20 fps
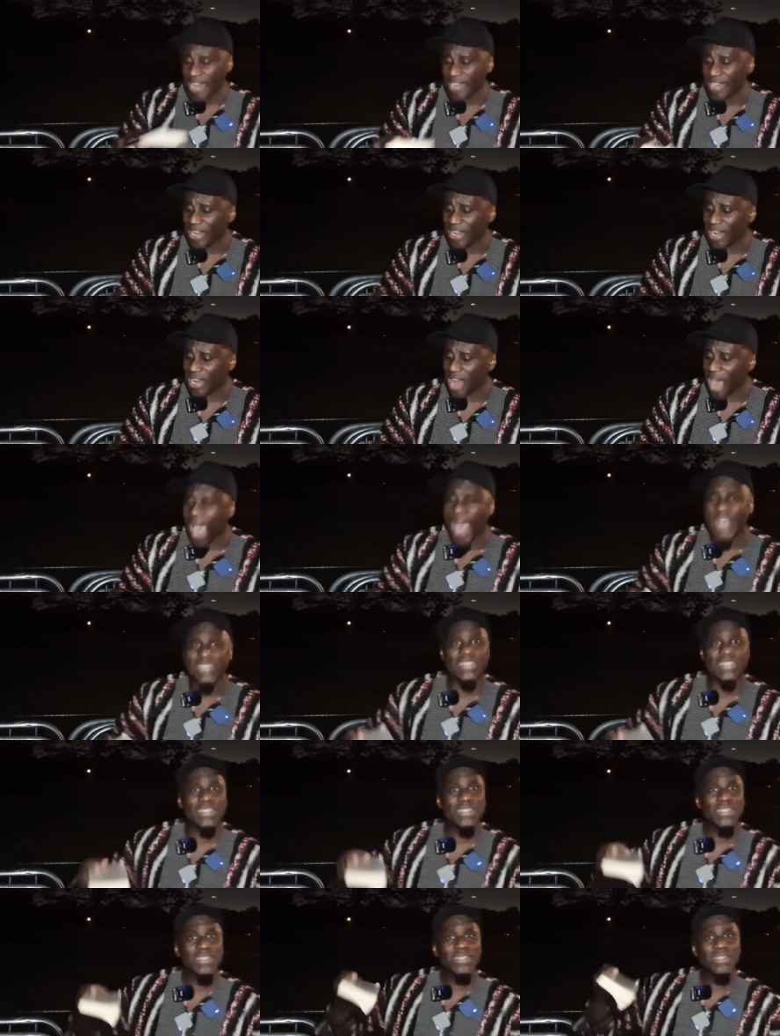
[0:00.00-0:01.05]
and the last
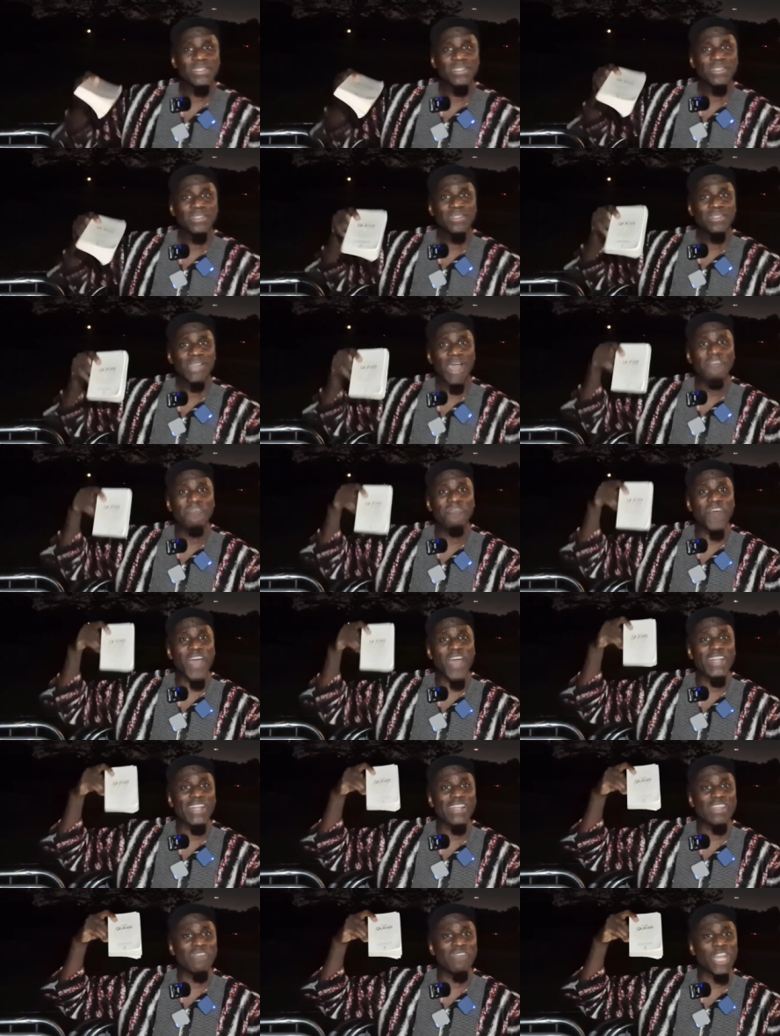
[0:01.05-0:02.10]
and
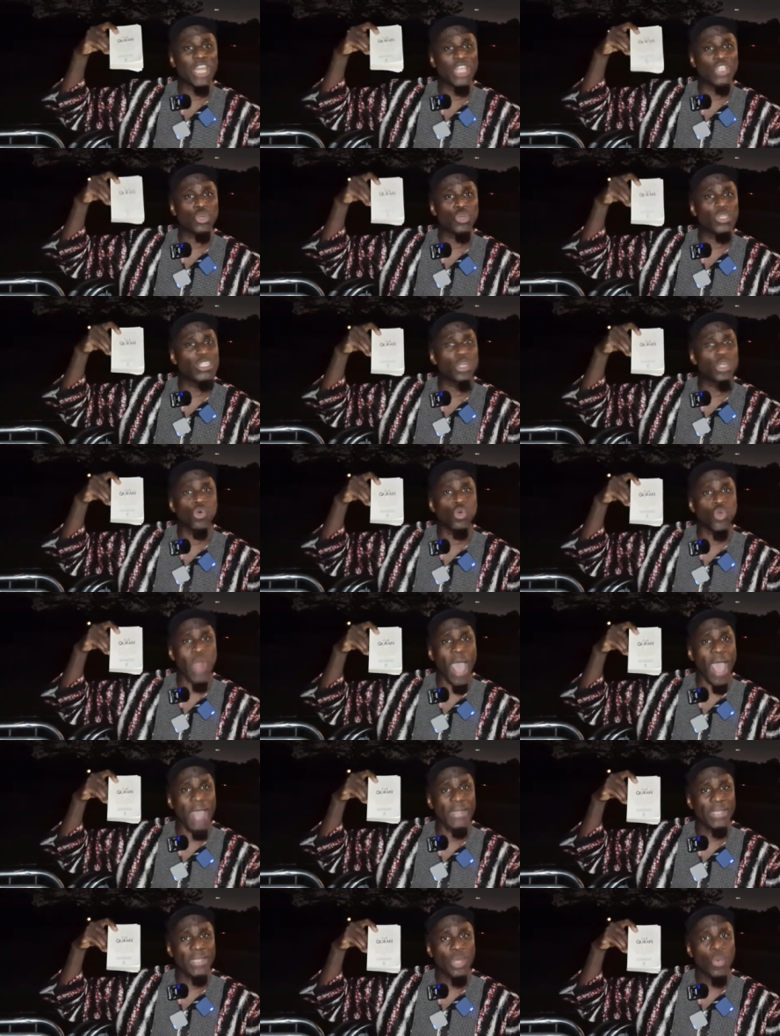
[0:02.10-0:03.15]
final revelation, which is the
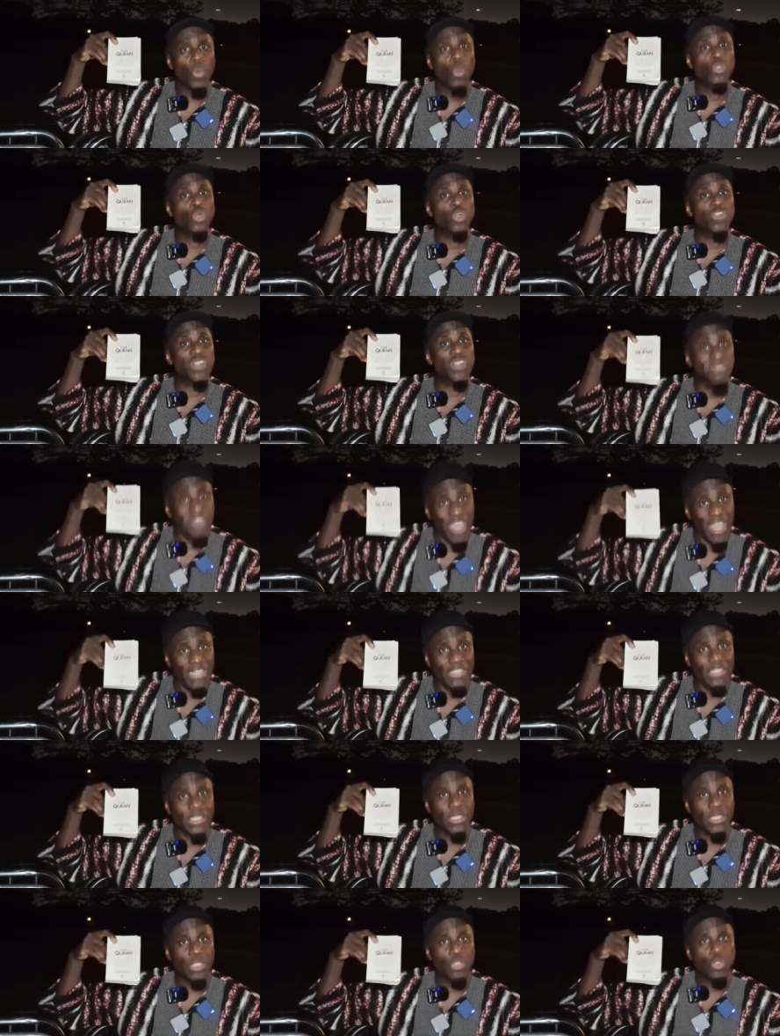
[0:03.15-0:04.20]
Quran, which was revealed
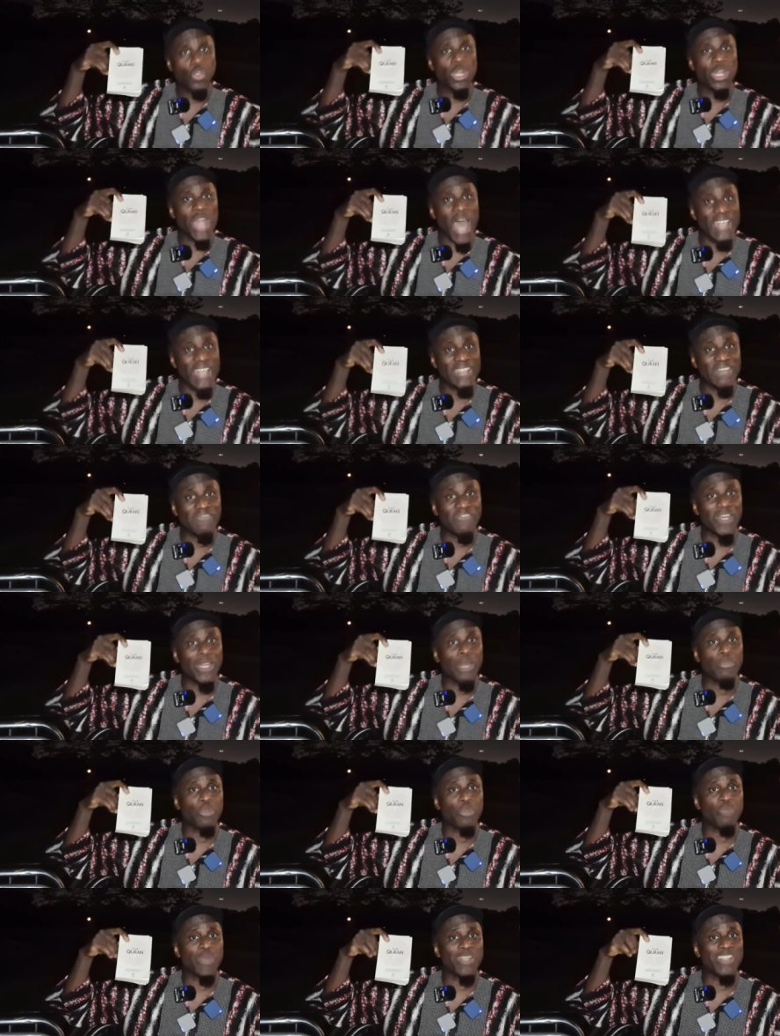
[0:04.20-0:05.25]
to the last and final
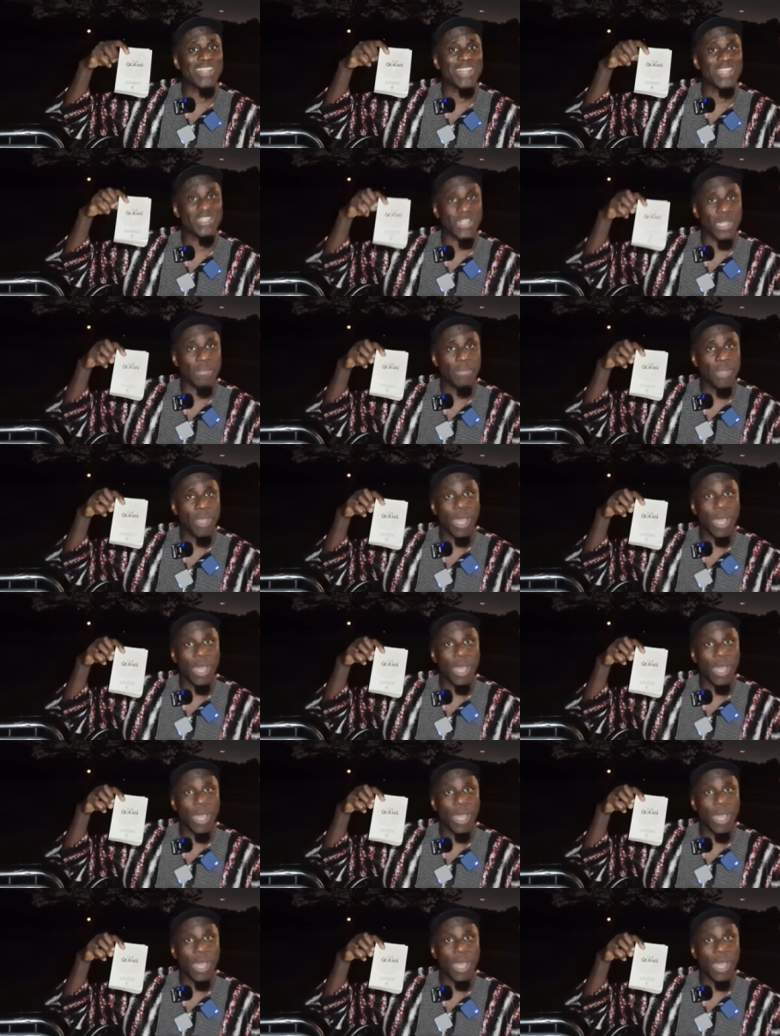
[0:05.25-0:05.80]
Prophet Muhammad.